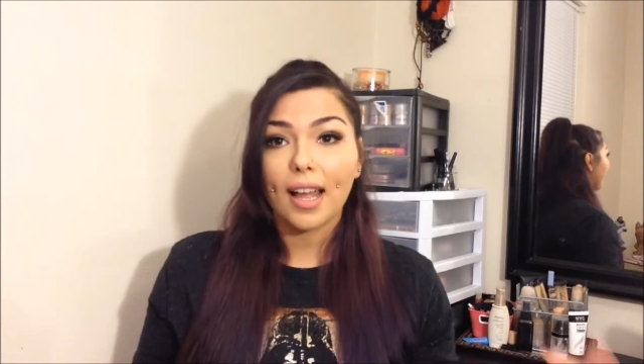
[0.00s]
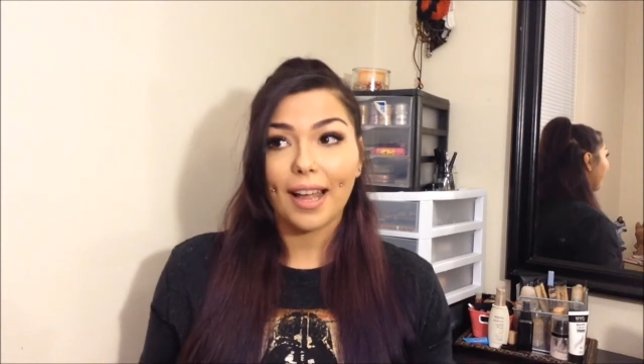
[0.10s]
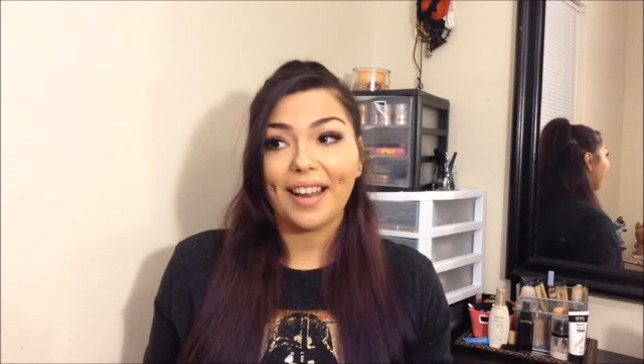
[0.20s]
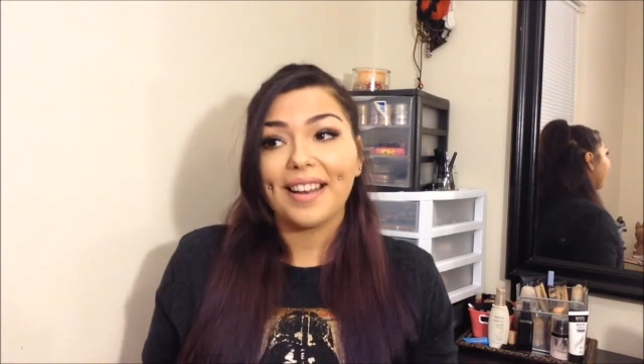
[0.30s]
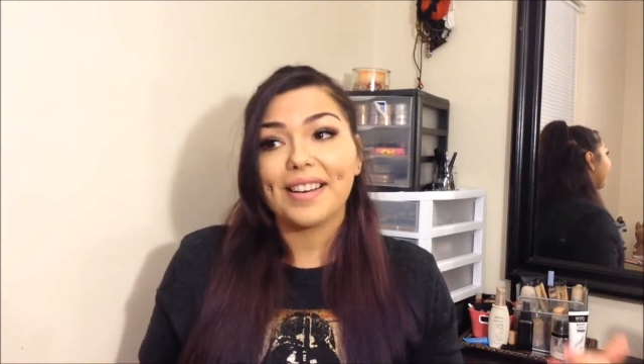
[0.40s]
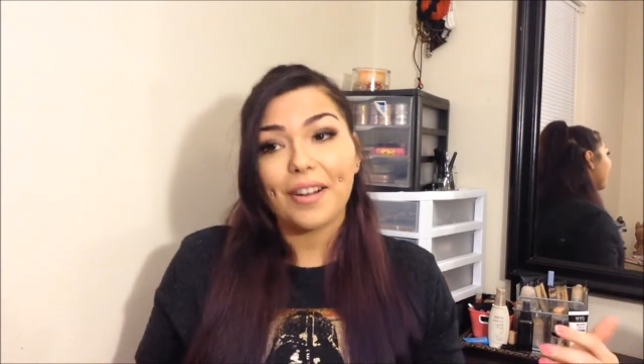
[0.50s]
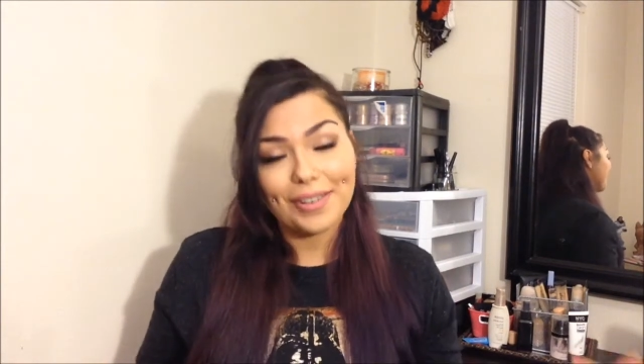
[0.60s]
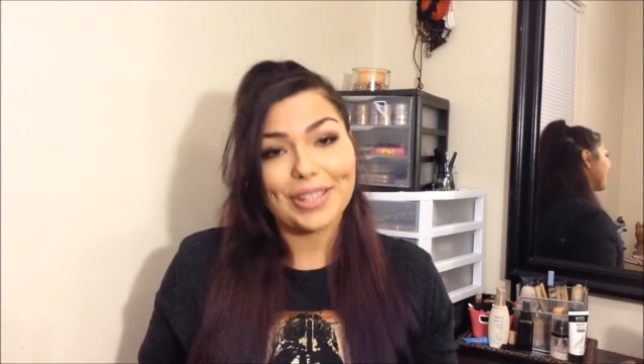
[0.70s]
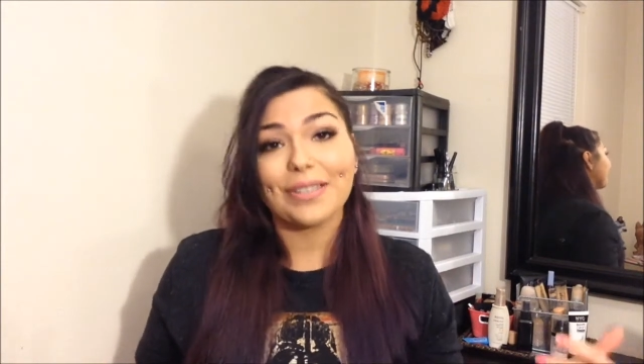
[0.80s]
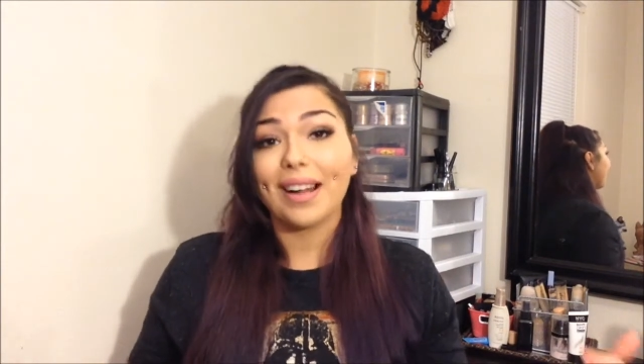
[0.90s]
and
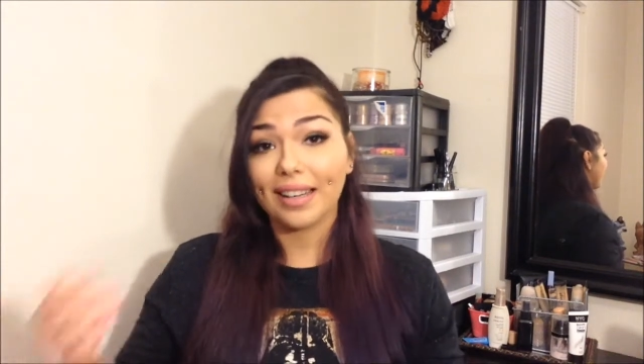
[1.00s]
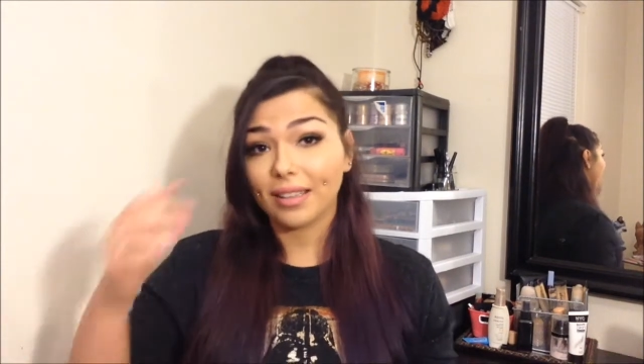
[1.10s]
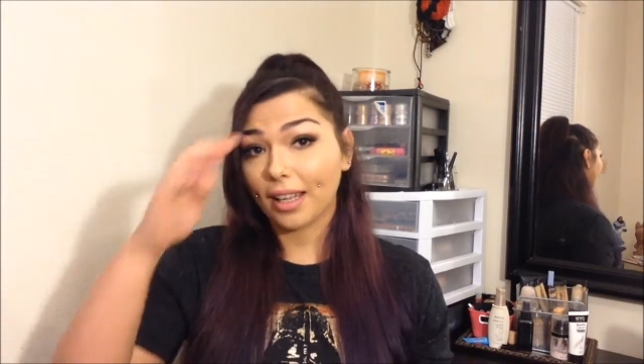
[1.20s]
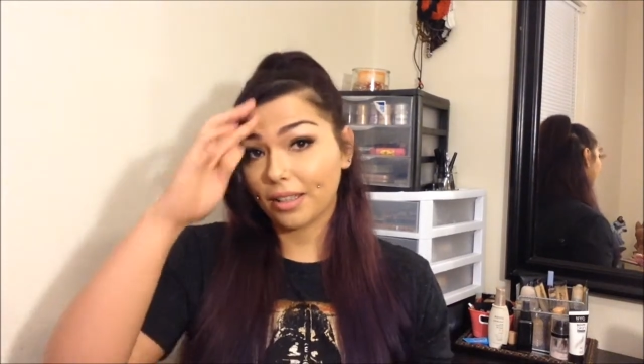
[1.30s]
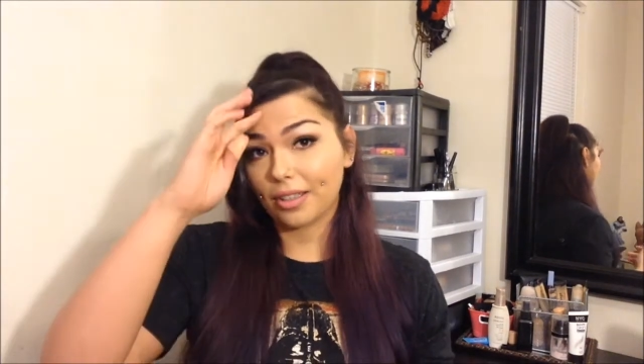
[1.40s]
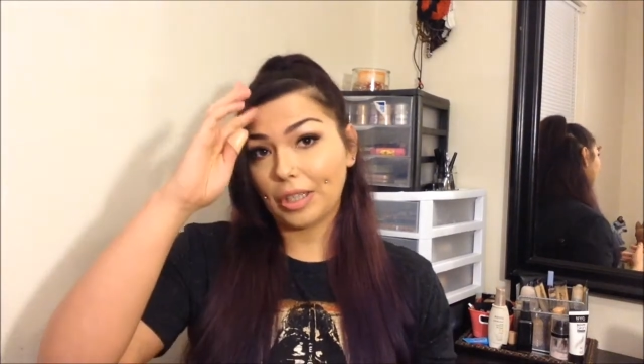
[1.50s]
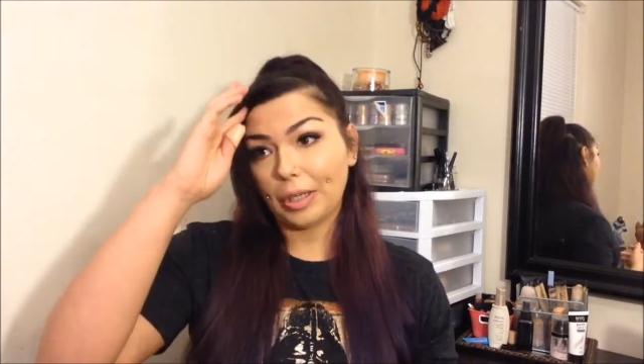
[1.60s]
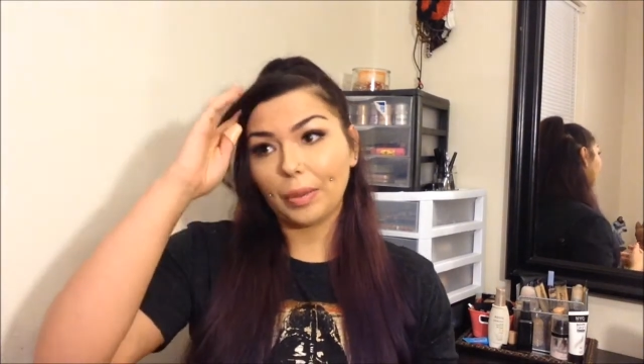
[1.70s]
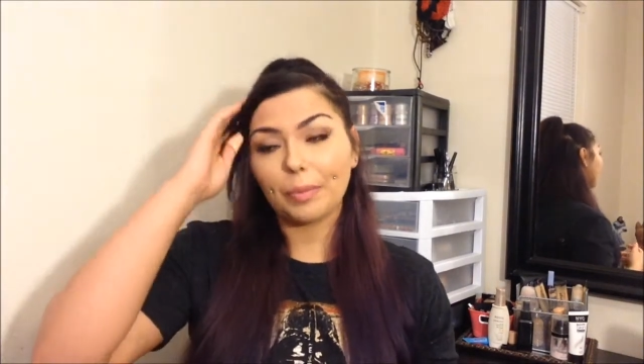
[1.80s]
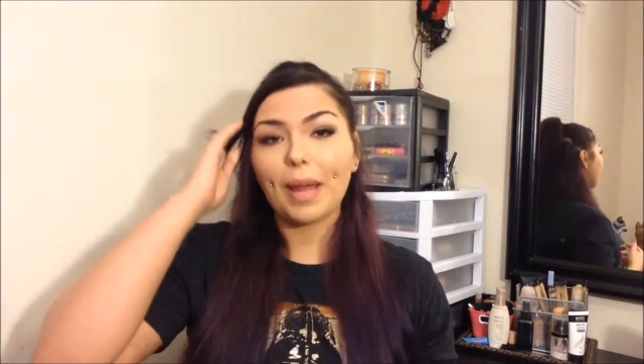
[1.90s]
also I like
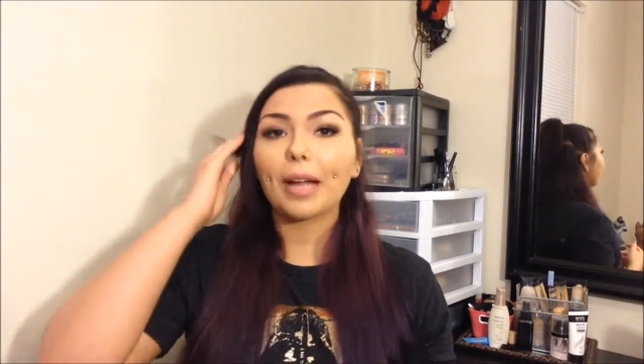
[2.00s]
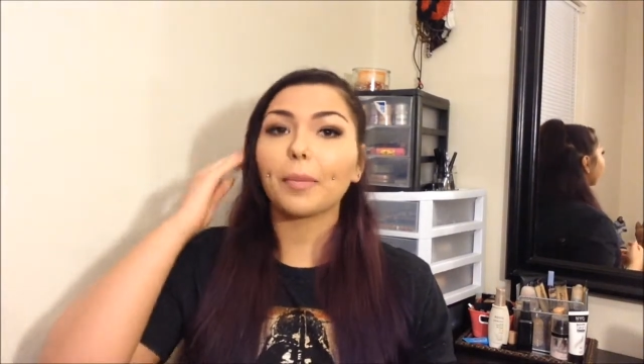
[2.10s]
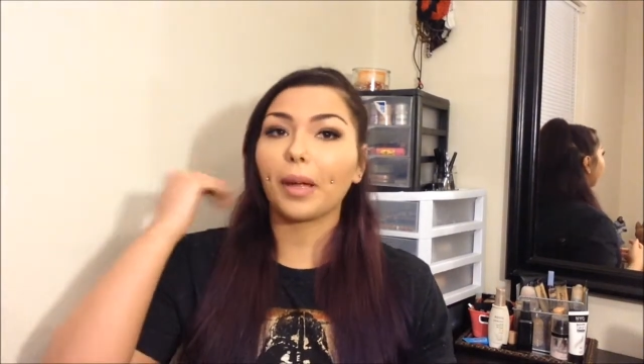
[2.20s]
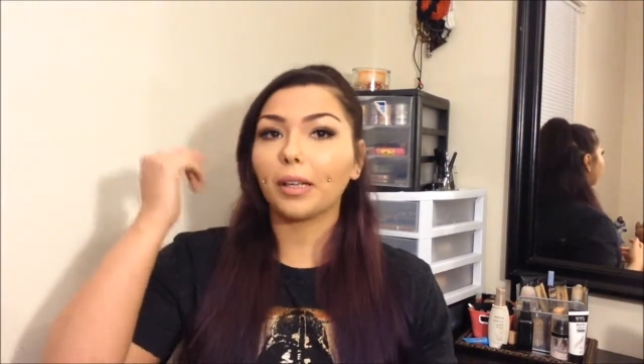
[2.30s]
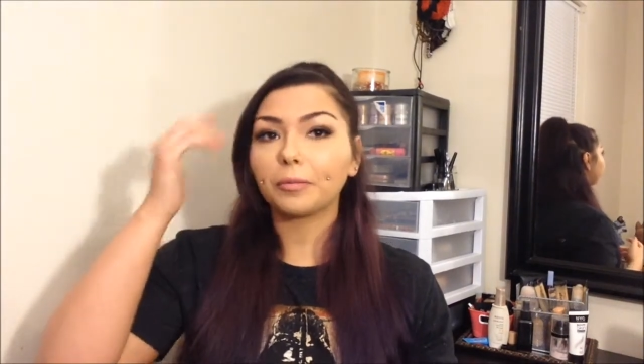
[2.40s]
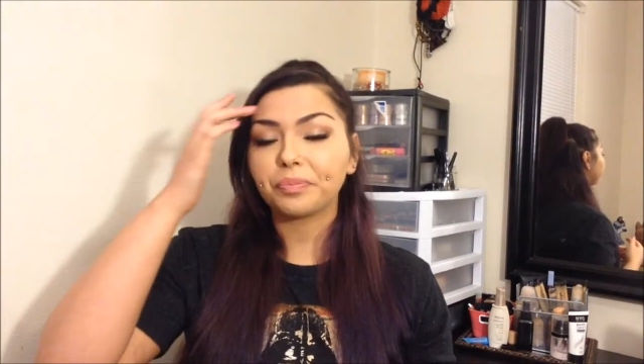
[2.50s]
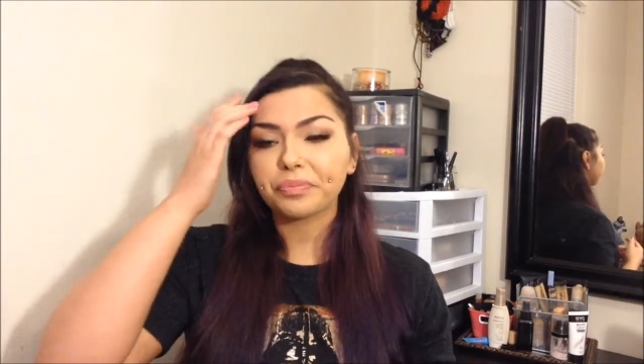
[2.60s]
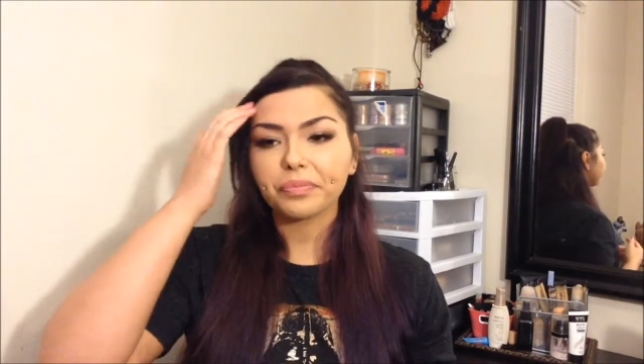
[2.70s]
struggle with back pain.